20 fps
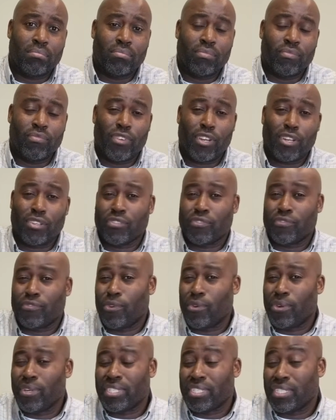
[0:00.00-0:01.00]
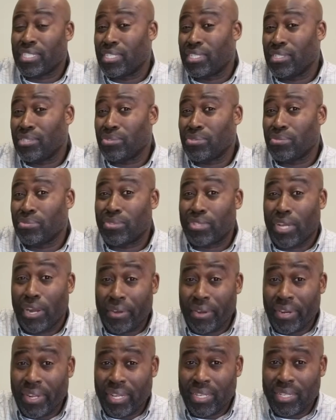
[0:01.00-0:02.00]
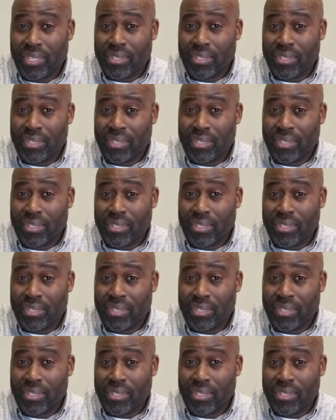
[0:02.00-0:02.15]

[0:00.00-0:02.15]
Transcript: verse 14 through 30.